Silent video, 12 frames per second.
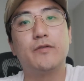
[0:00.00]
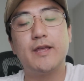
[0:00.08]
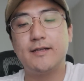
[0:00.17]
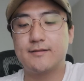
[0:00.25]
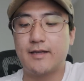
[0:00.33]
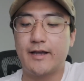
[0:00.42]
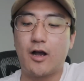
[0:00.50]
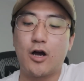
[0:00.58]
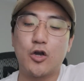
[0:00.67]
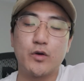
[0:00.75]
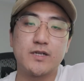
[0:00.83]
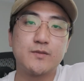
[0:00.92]
things like
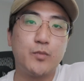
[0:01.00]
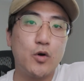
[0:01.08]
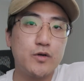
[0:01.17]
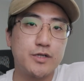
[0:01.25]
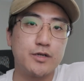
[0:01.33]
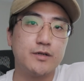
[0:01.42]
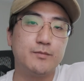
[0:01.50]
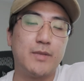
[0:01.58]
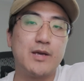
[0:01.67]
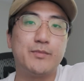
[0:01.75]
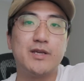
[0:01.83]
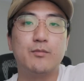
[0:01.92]
auto exposure
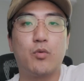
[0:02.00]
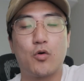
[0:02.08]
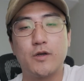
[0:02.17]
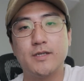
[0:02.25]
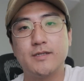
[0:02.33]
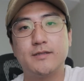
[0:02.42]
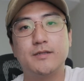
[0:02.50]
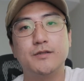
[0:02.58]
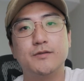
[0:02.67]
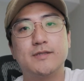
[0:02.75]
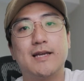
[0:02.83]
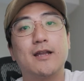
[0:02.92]
might be important to set